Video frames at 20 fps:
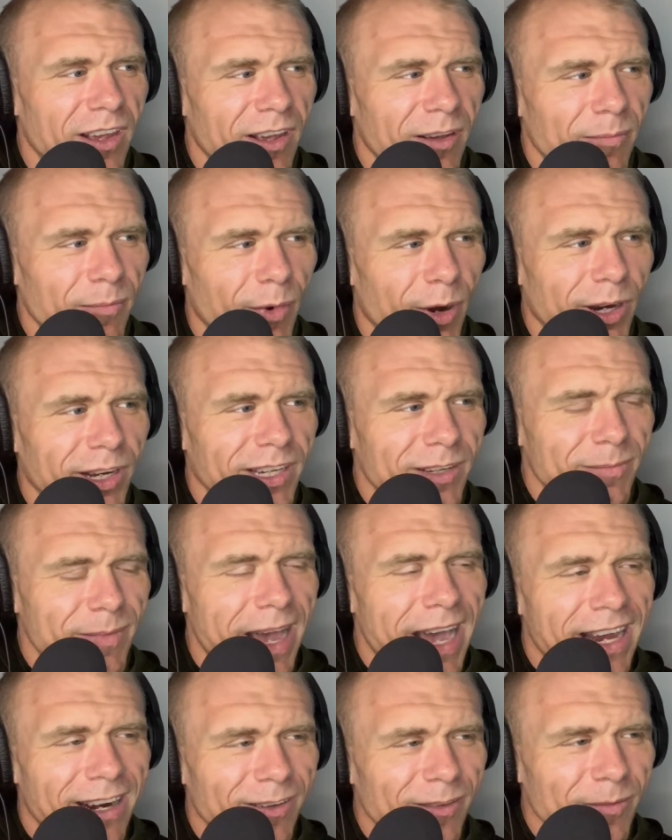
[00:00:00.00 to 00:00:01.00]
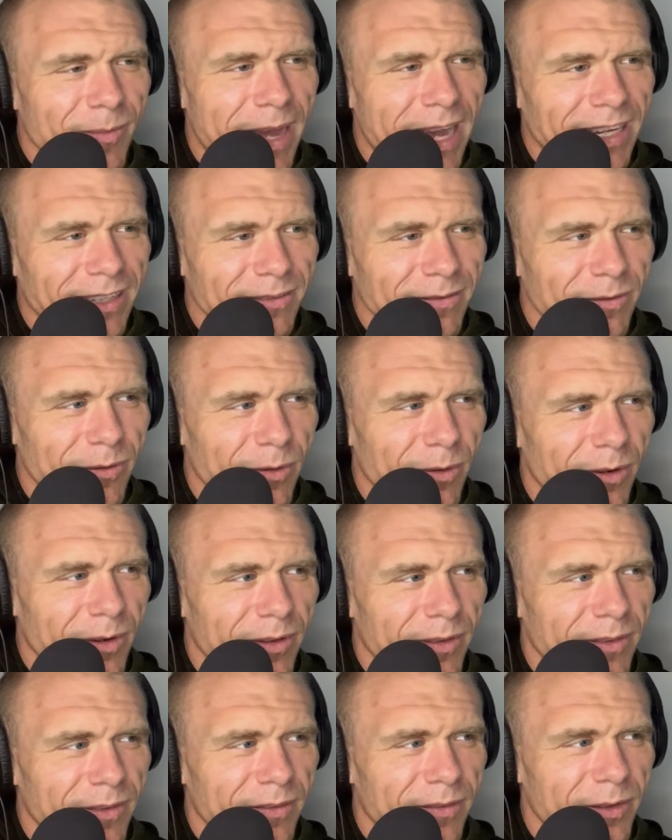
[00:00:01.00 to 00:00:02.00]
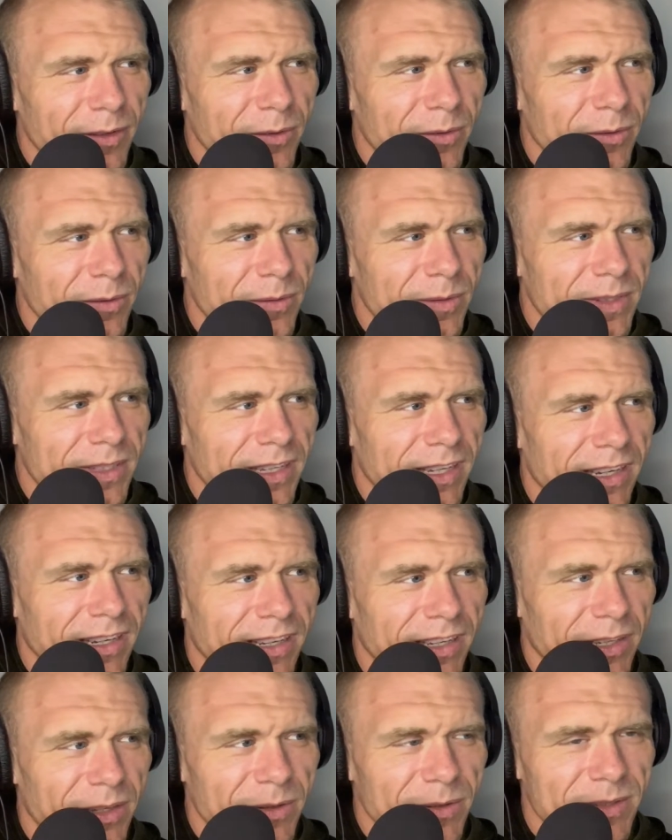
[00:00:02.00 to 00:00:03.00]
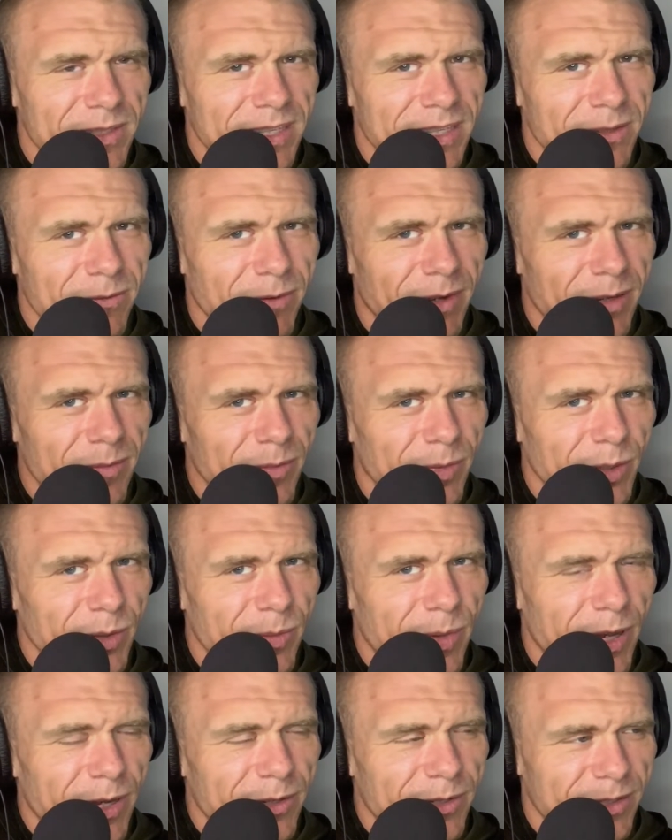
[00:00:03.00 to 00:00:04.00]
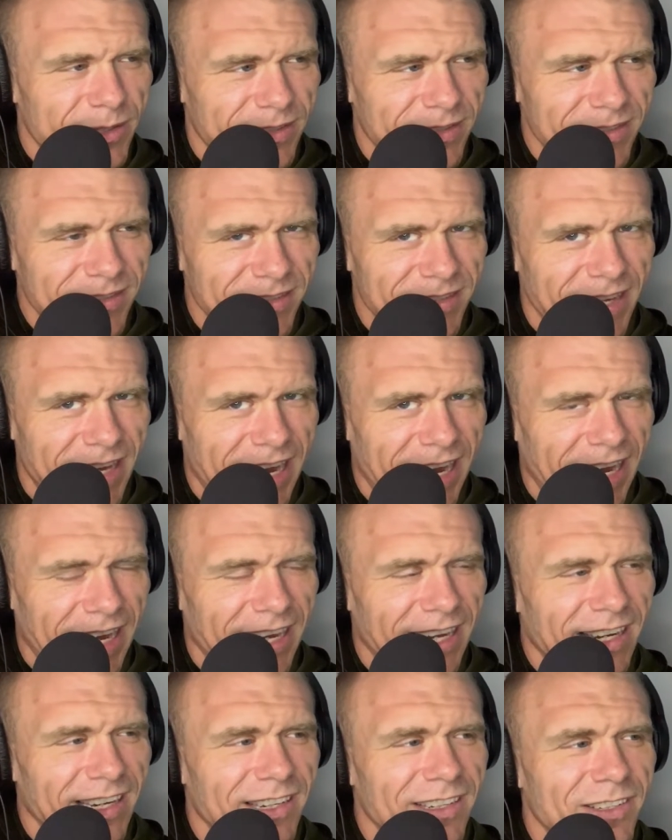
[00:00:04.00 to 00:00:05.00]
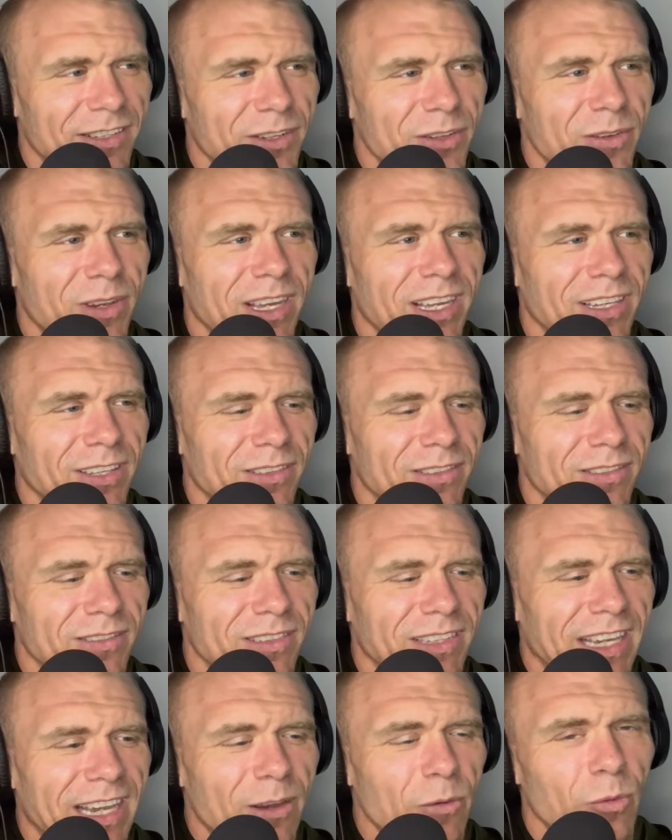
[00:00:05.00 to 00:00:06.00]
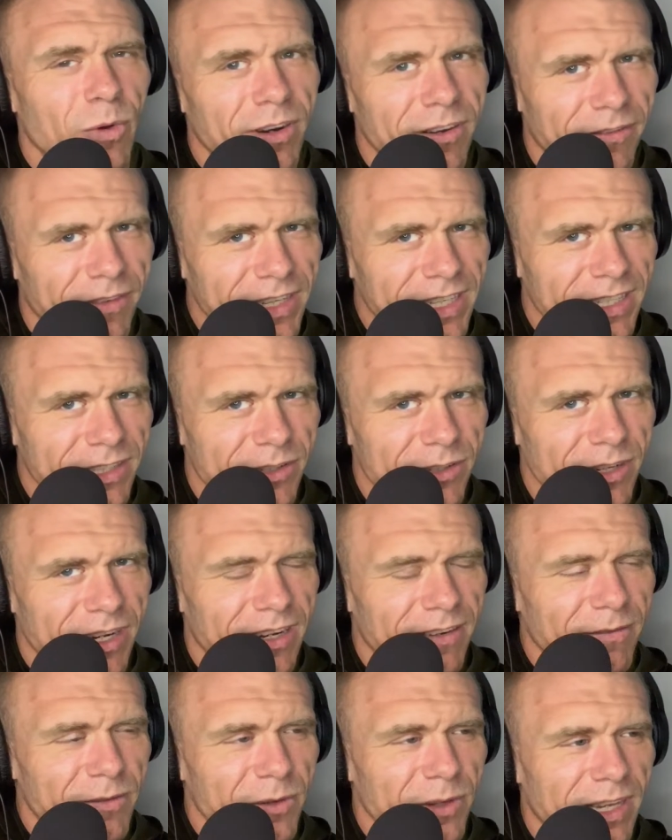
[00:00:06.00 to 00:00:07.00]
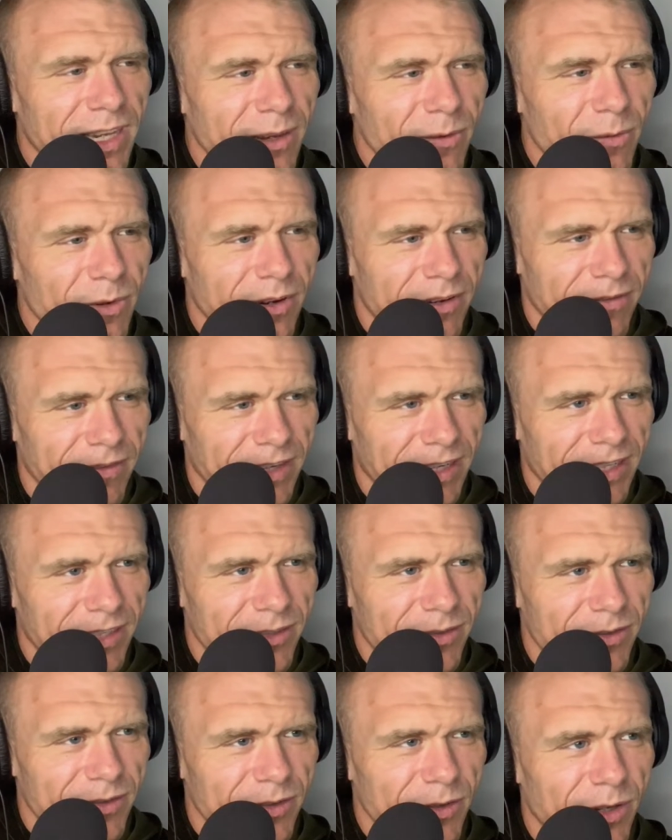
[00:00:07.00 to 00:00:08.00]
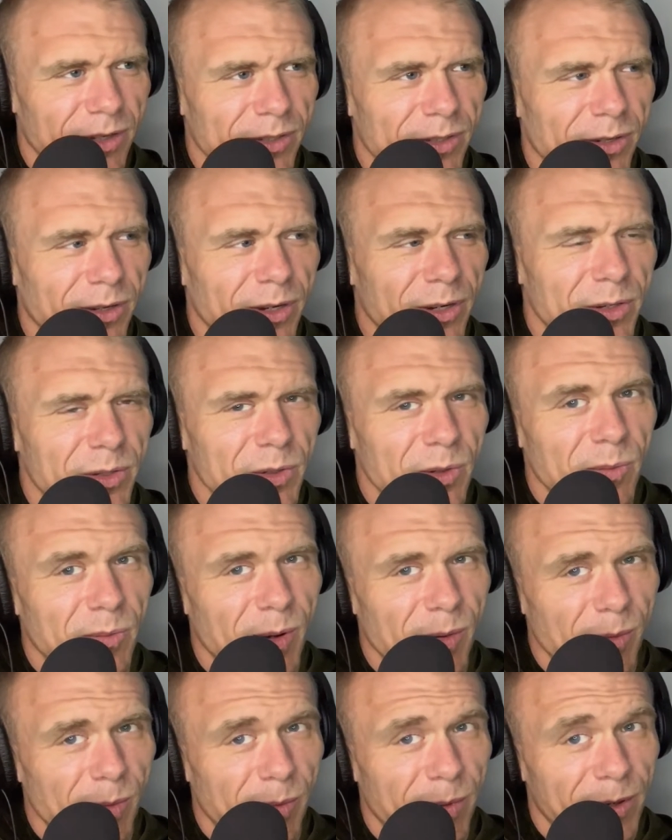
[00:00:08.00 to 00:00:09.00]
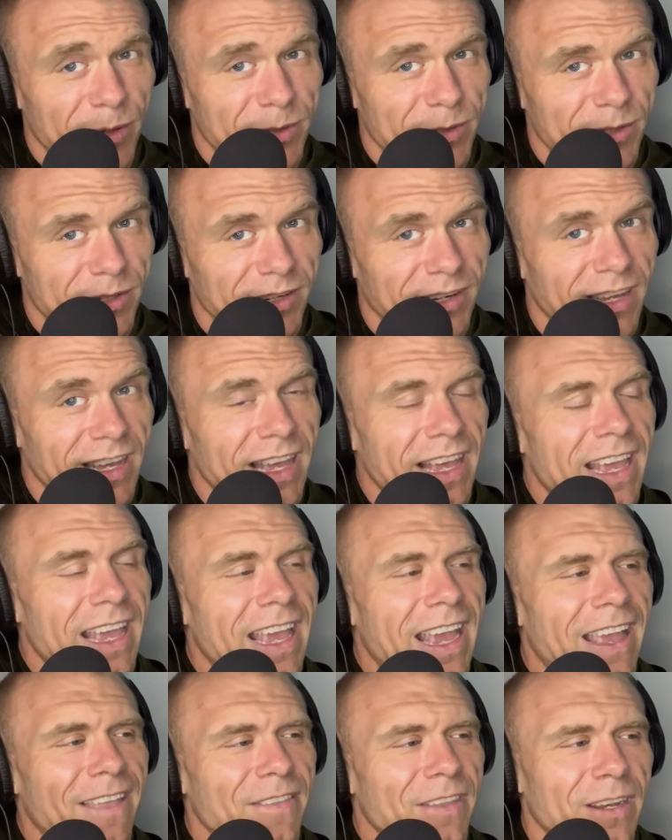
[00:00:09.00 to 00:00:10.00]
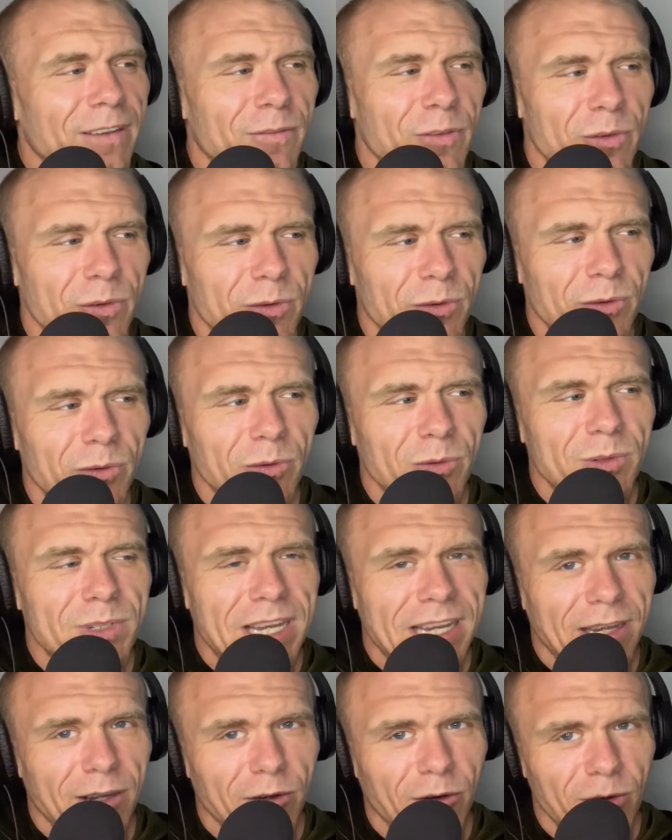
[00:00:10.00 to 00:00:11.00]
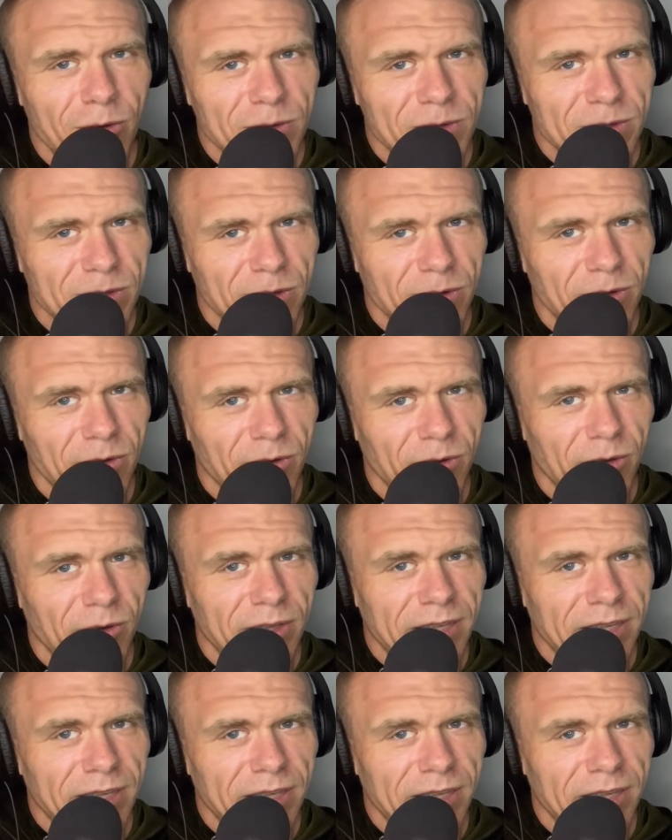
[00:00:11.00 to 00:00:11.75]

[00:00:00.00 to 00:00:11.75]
market battle back and forth of who's going to use these red and blue potions, and you can get one of each. And if you get one of each, you can turn it into a purple potion. And then if you take a CroSkull